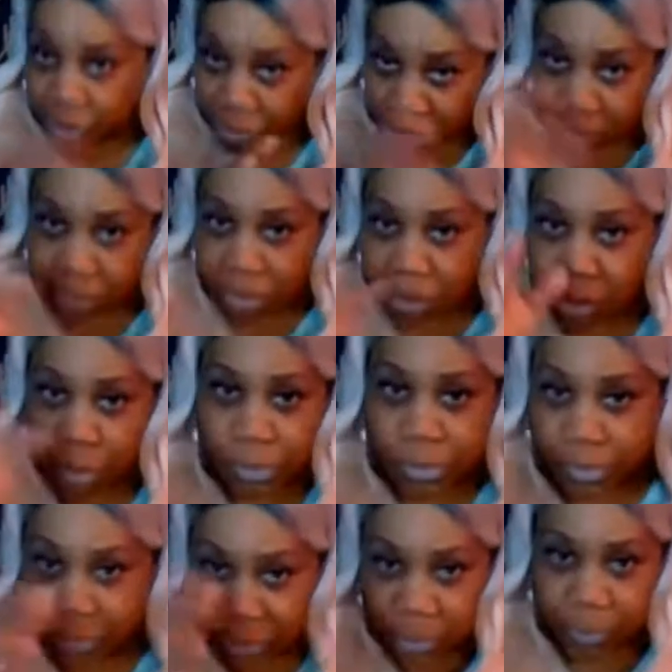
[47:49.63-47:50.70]
you know,
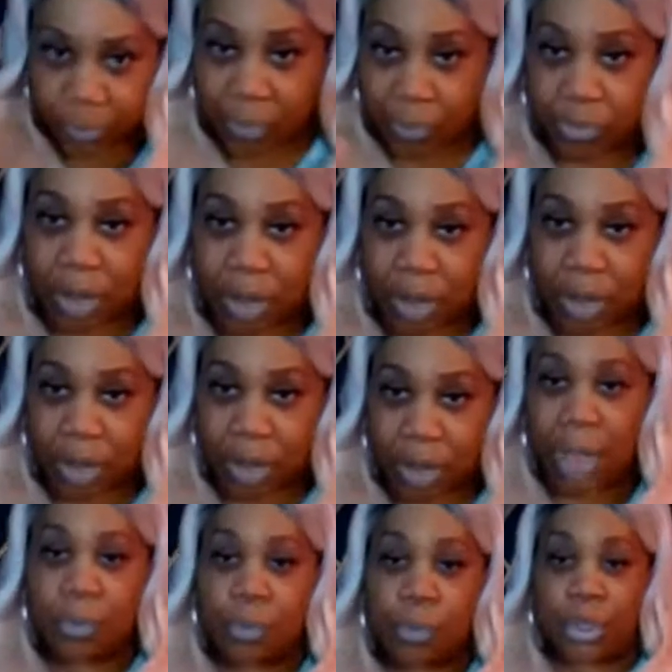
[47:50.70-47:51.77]
people trying to
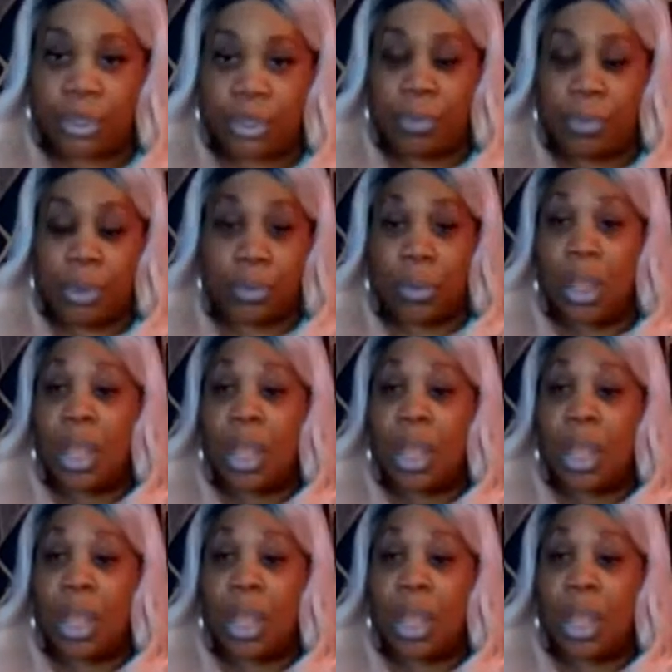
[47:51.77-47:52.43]
network in the middle.